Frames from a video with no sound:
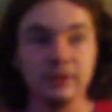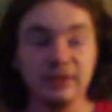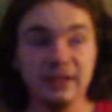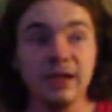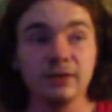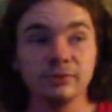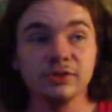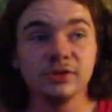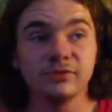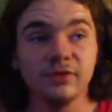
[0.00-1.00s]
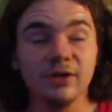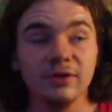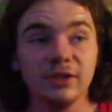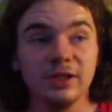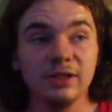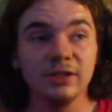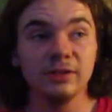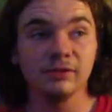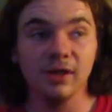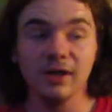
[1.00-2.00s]
yeah, it was just
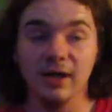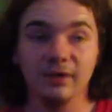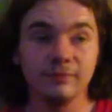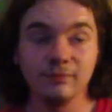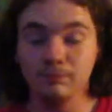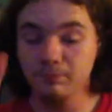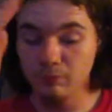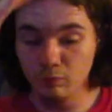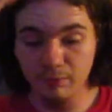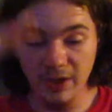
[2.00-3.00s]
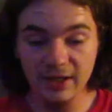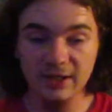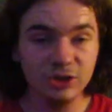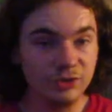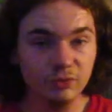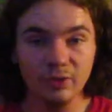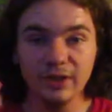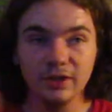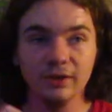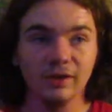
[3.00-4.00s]
very. I had pages
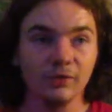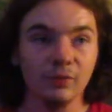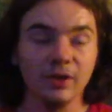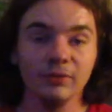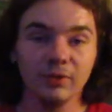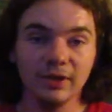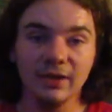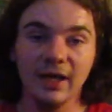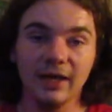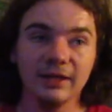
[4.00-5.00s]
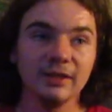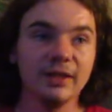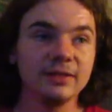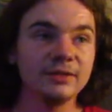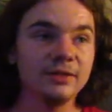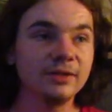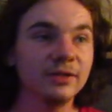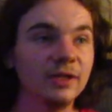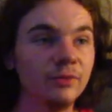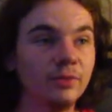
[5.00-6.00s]
written on what I wanted Candyland to look
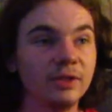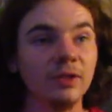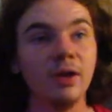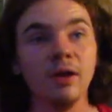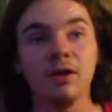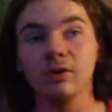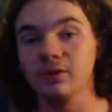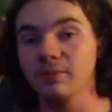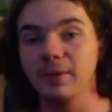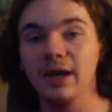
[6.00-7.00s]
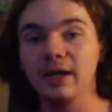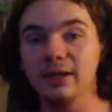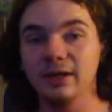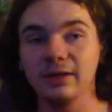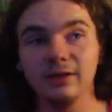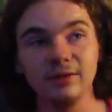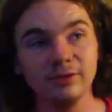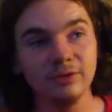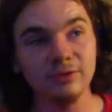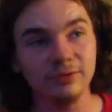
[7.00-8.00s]
like with all the Pancake
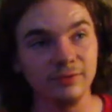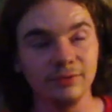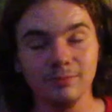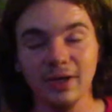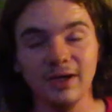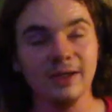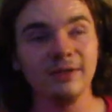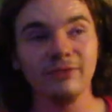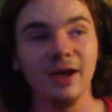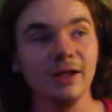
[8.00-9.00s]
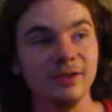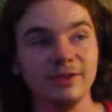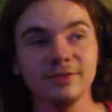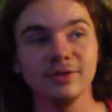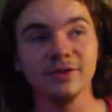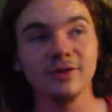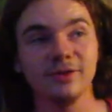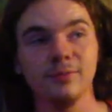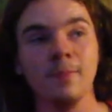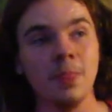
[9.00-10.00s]
Hill or Pancake Valley,
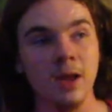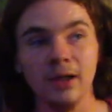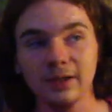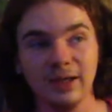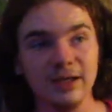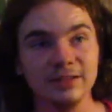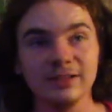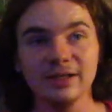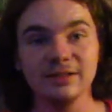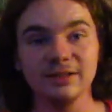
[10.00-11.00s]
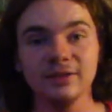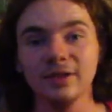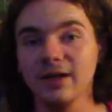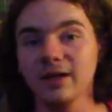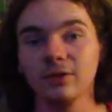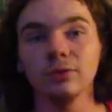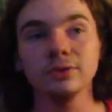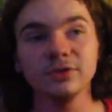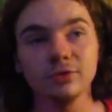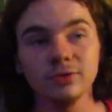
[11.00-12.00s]
sorry, Cake Slice Hill. I had a whole
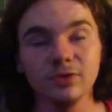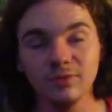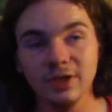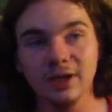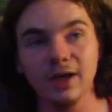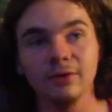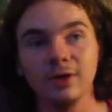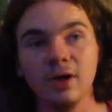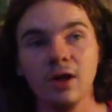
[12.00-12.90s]
story written out